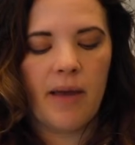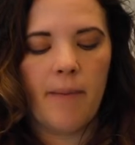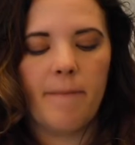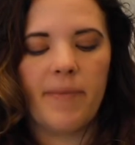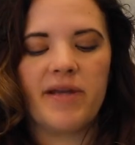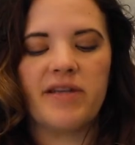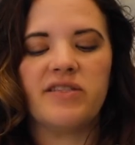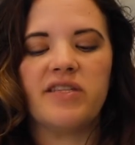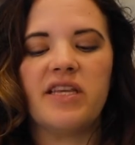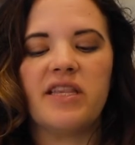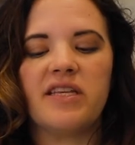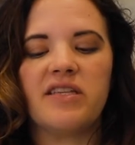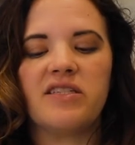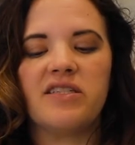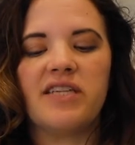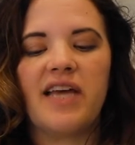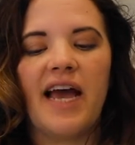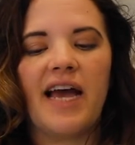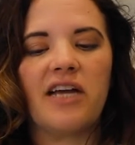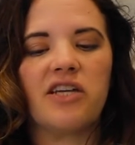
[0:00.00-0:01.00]
But you see this
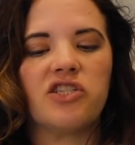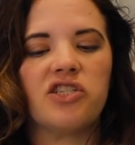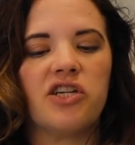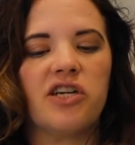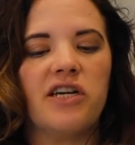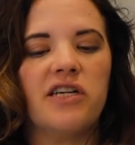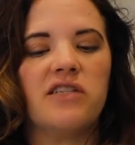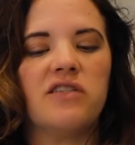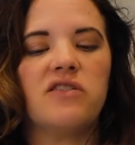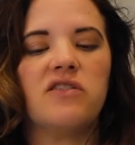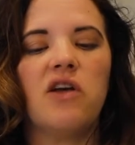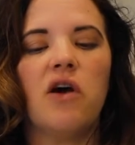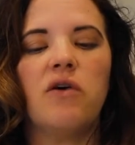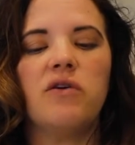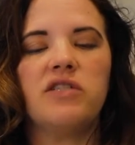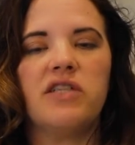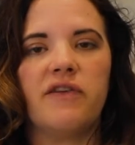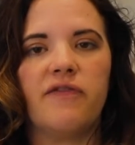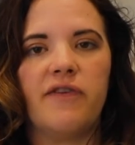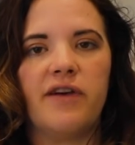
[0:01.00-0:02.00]
texture is
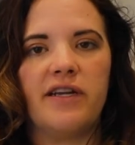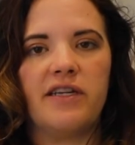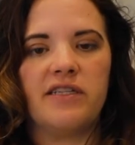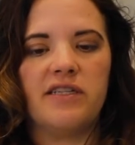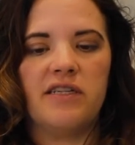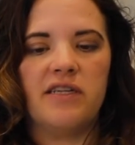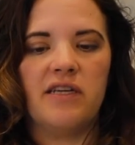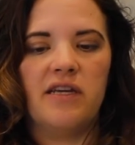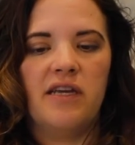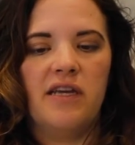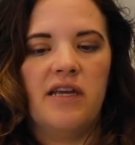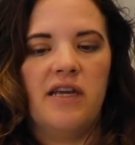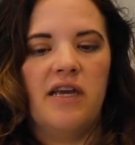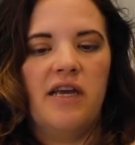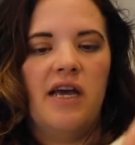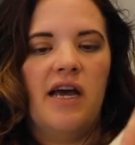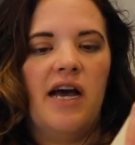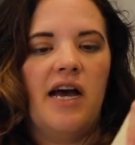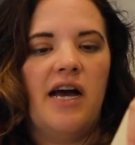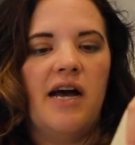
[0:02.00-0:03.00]
so different.
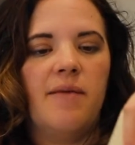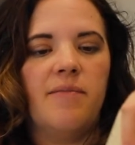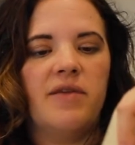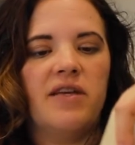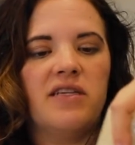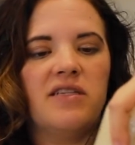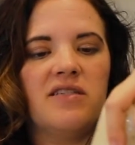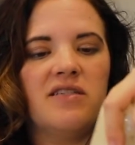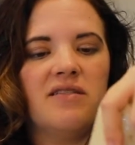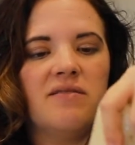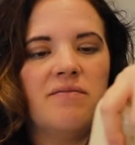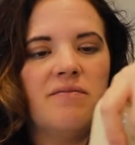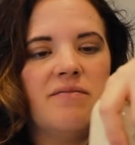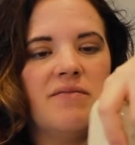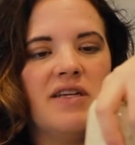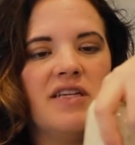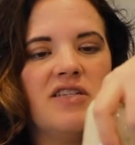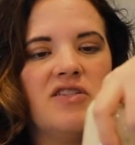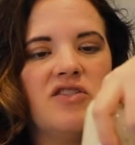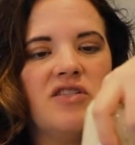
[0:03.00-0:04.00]
This
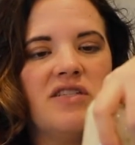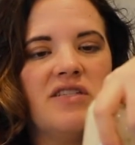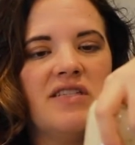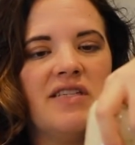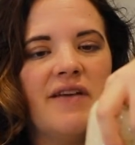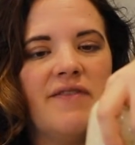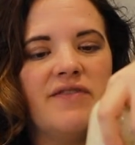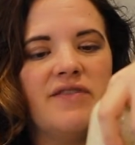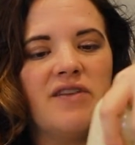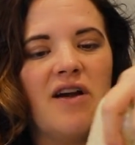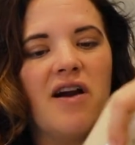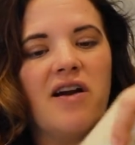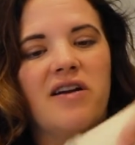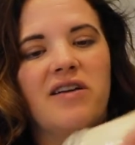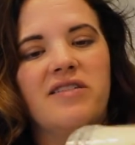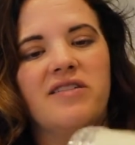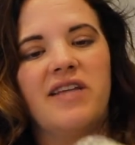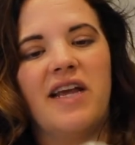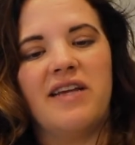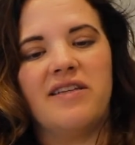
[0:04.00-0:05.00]
stiff
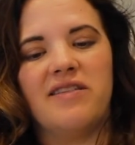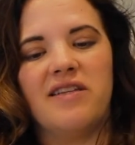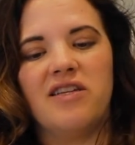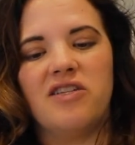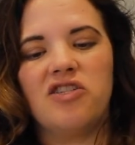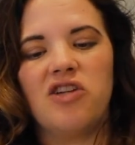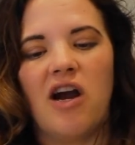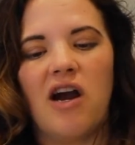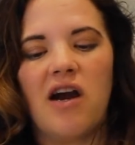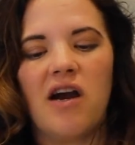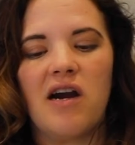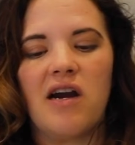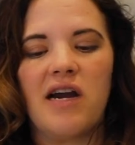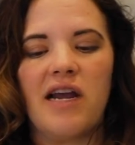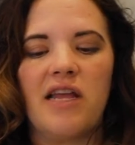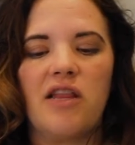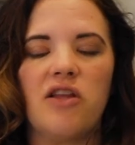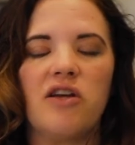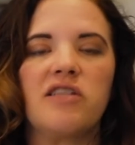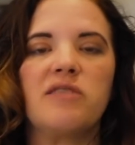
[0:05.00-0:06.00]
starter stays in a
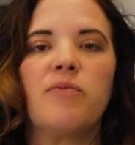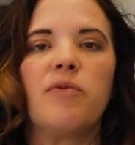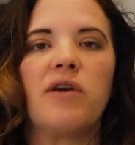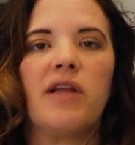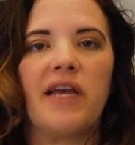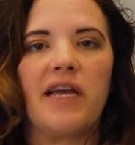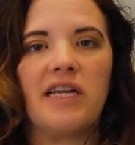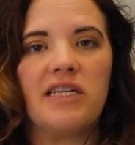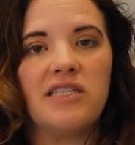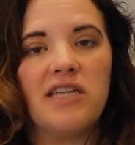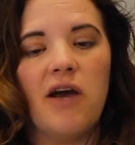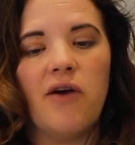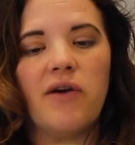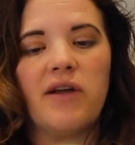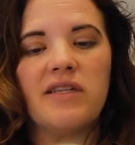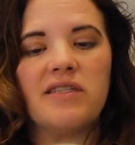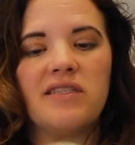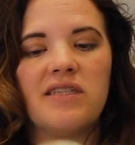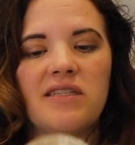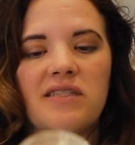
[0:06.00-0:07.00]
jar. It looks more like a dough
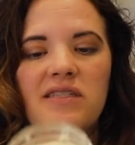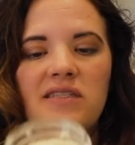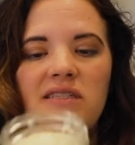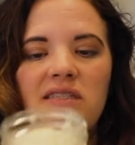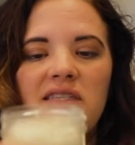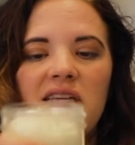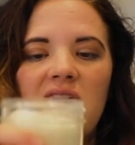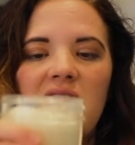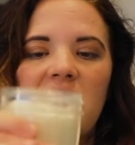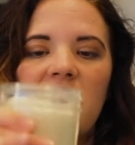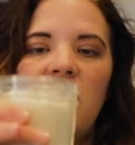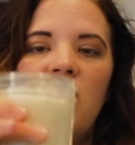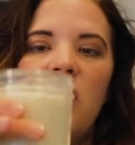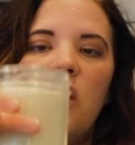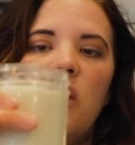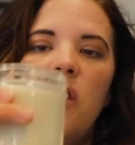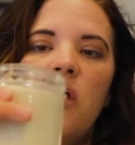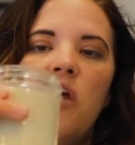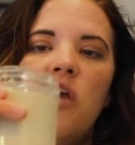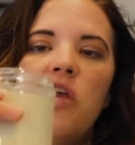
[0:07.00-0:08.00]
consistency.
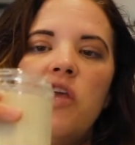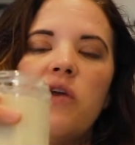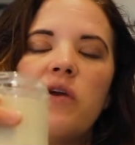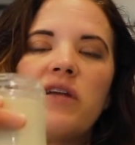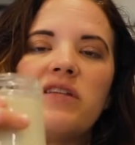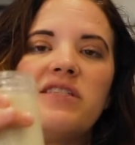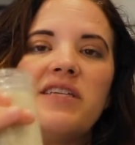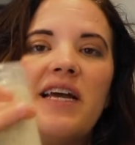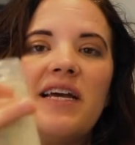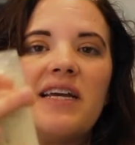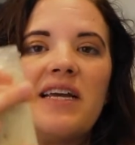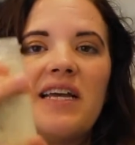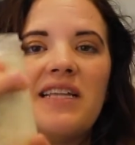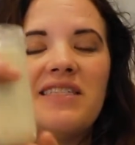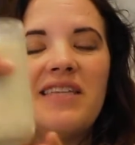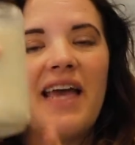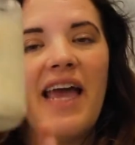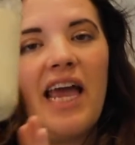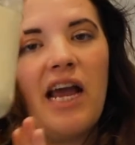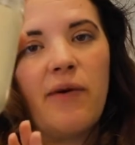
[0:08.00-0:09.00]
You can see it
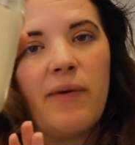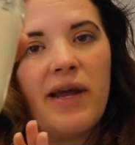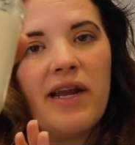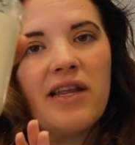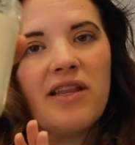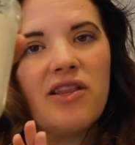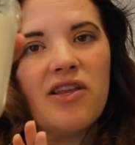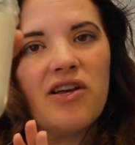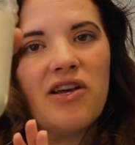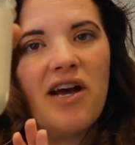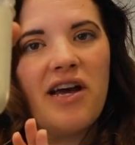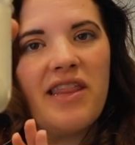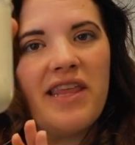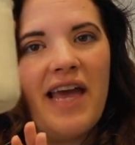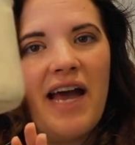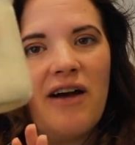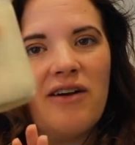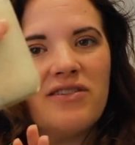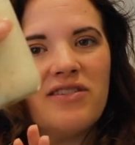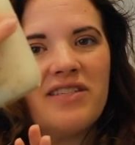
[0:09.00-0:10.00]
gets an aerated look on the
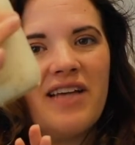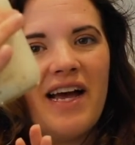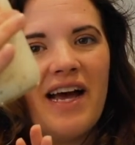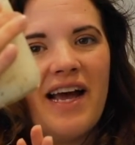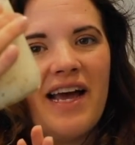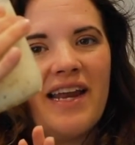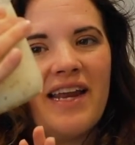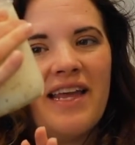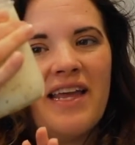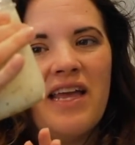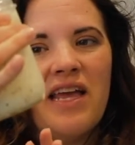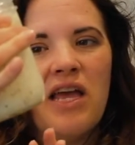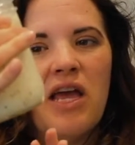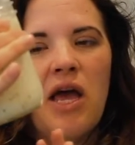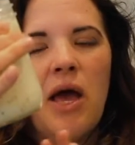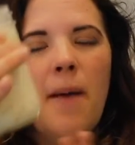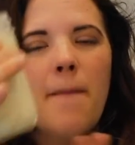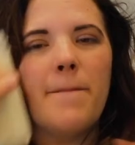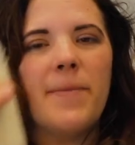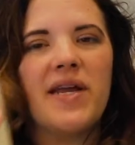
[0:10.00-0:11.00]
outside,
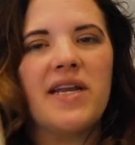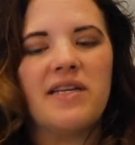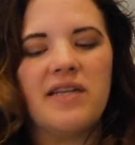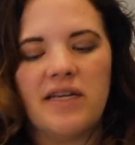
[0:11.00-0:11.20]
but it